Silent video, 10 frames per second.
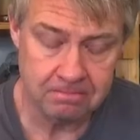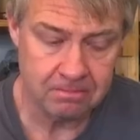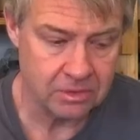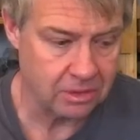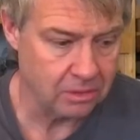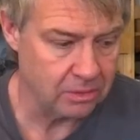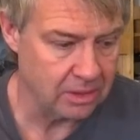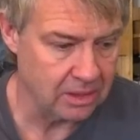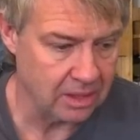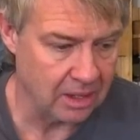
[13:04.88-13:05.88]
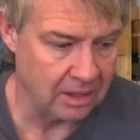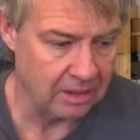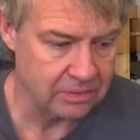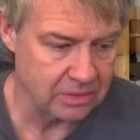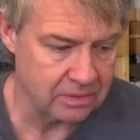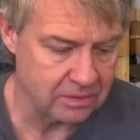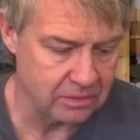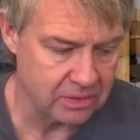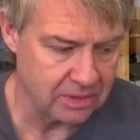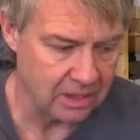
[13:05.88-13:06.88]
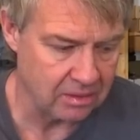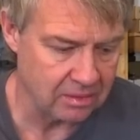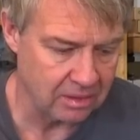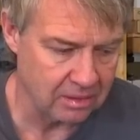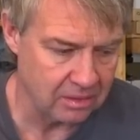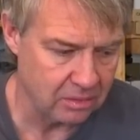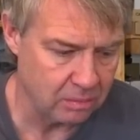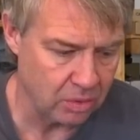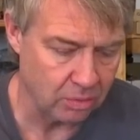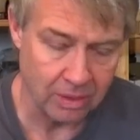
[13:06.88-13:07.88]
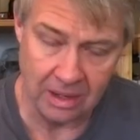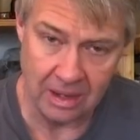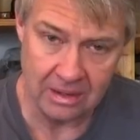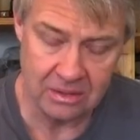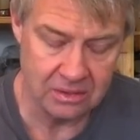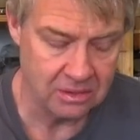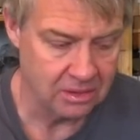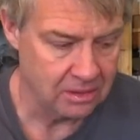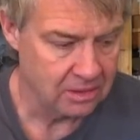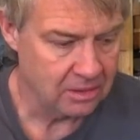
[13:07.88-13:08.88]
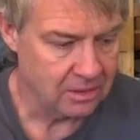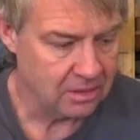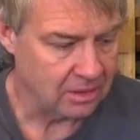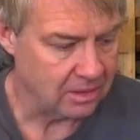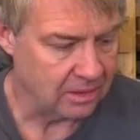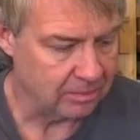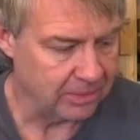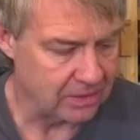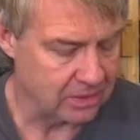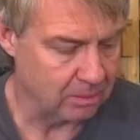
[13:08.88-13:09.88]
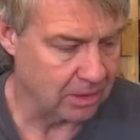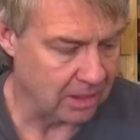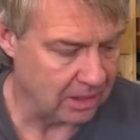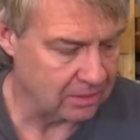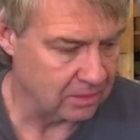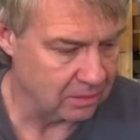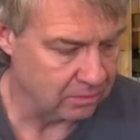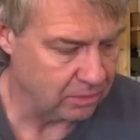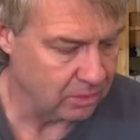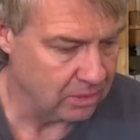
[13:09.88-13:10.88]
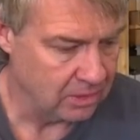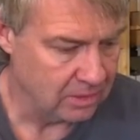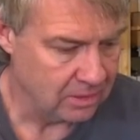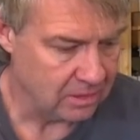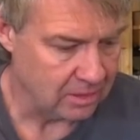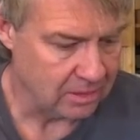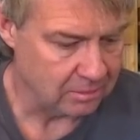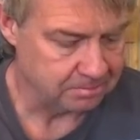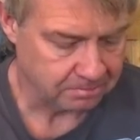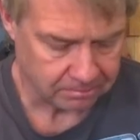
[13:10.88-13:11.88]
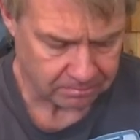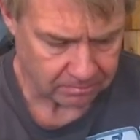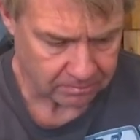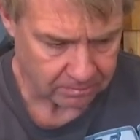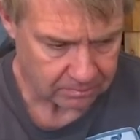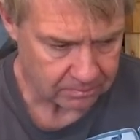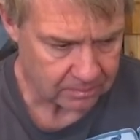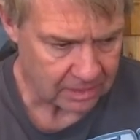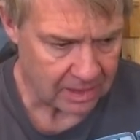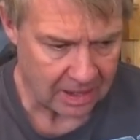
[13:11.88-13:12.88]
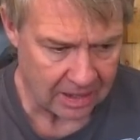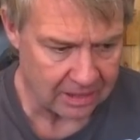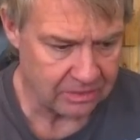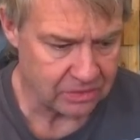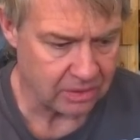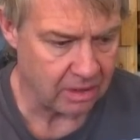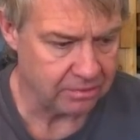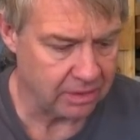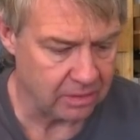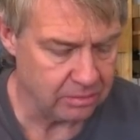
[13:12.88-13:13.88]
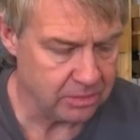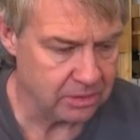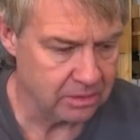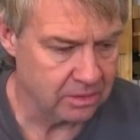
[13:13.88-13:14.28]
so it allows it to sound a little more relaxed. Um, that's something I like to look for. Um, I like the soft domes,